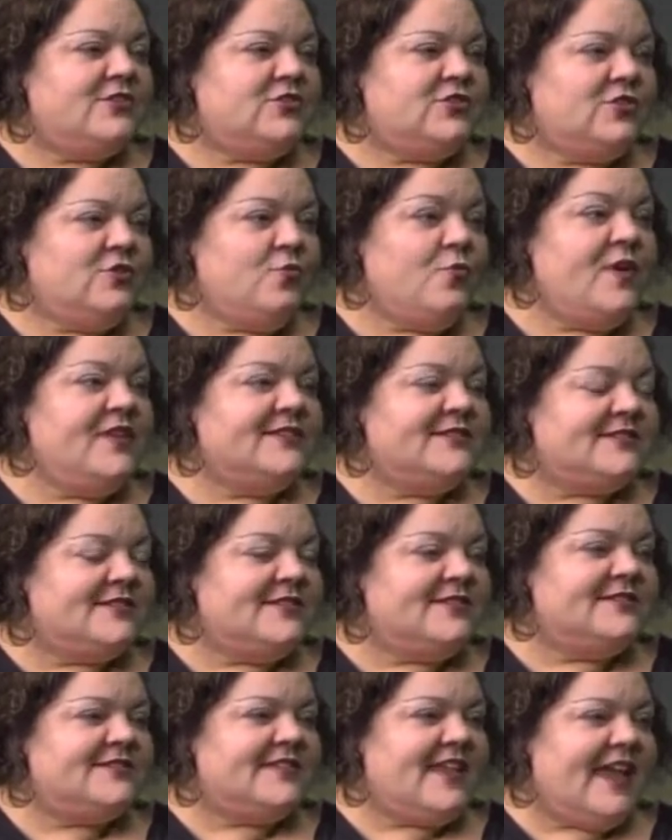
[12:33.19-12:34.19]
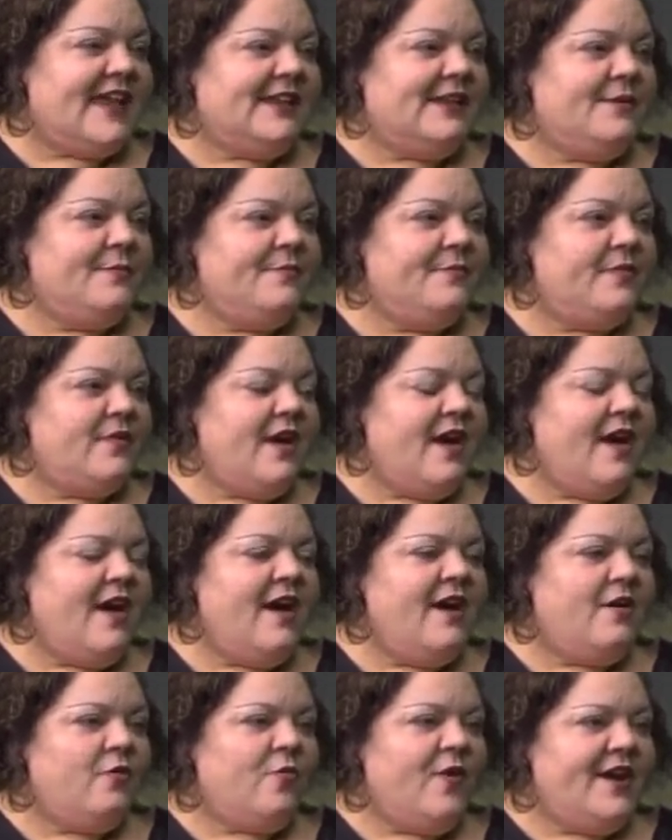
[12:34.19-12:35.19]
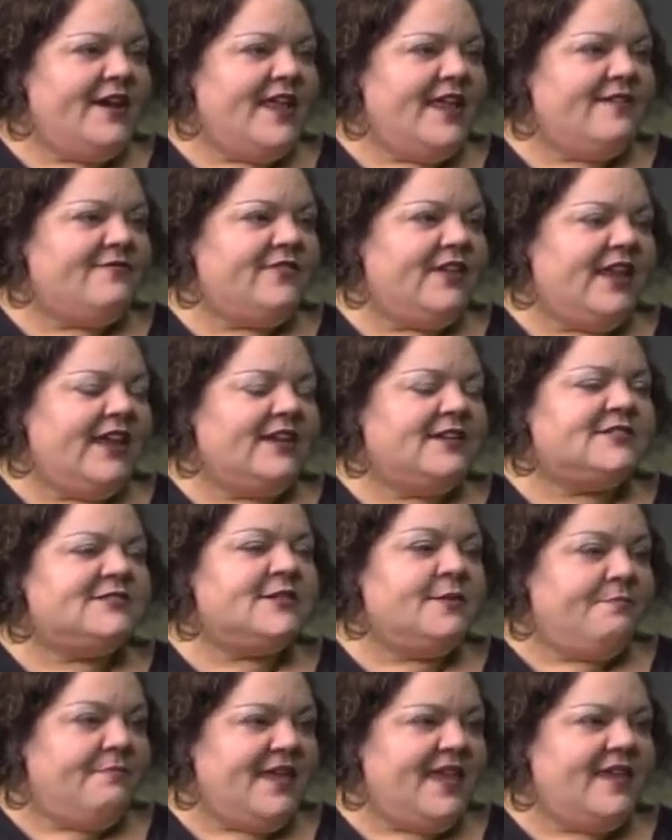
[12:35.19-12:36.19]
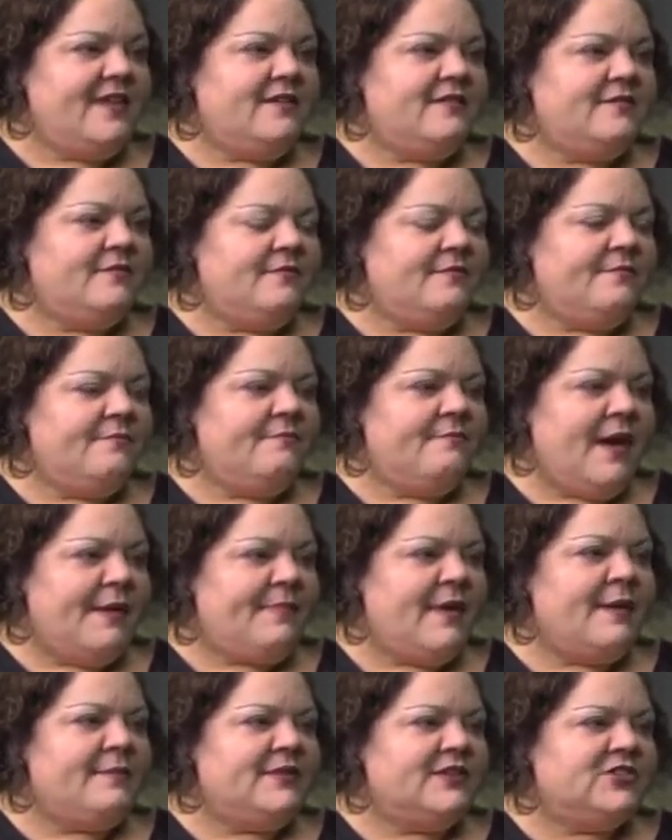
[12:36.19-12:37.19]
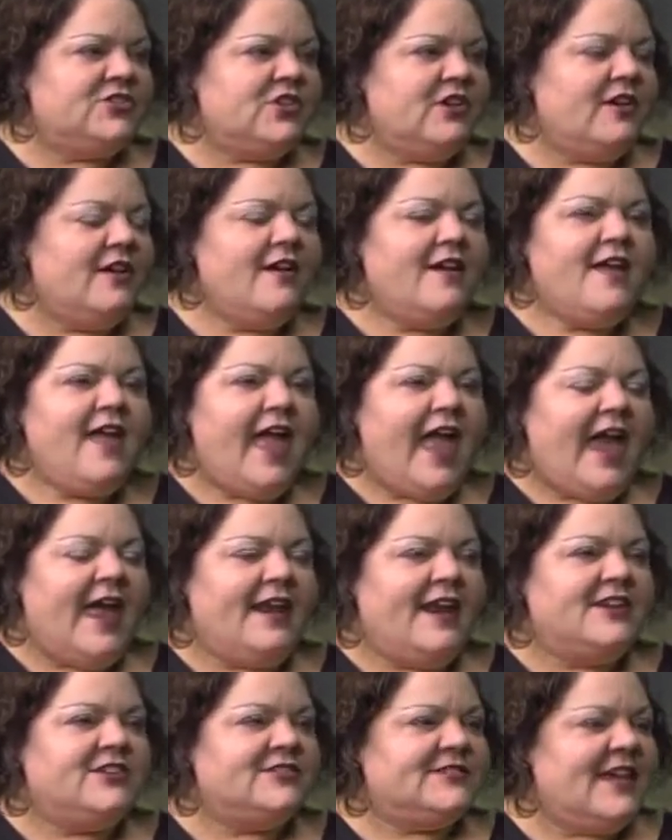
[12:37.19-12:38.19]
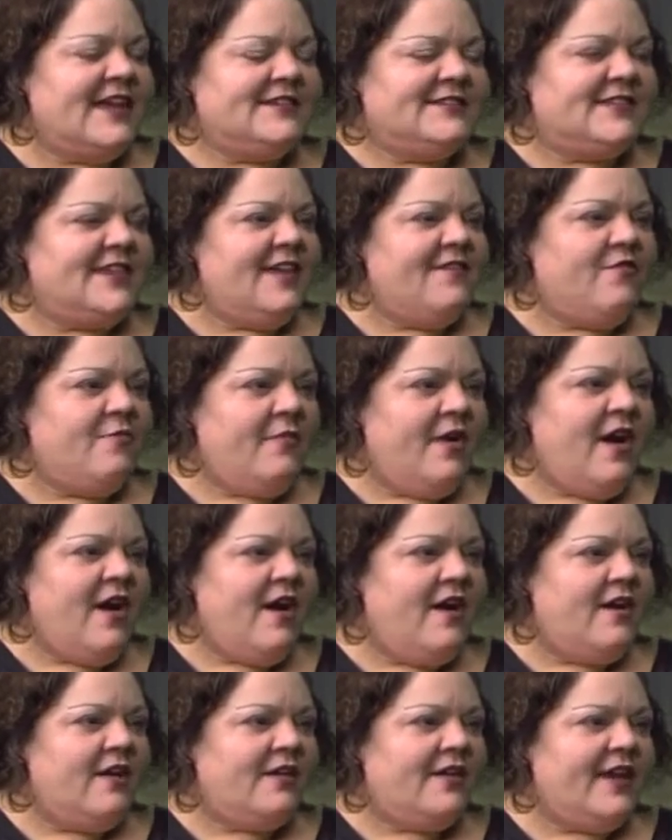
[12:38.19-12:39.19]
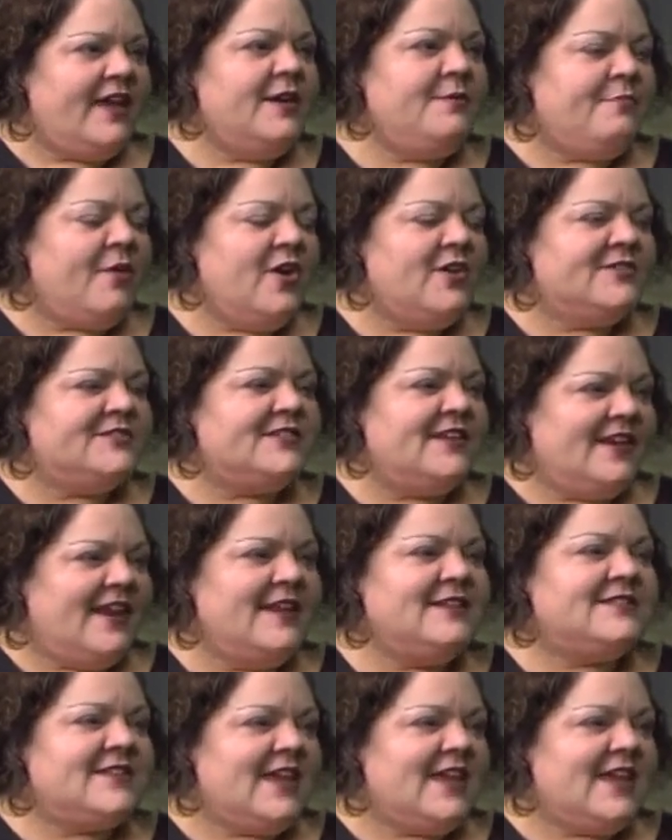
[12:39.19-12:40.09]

to Winston-Salem one evening to meet my publisher, and I just had to give him a hug in person and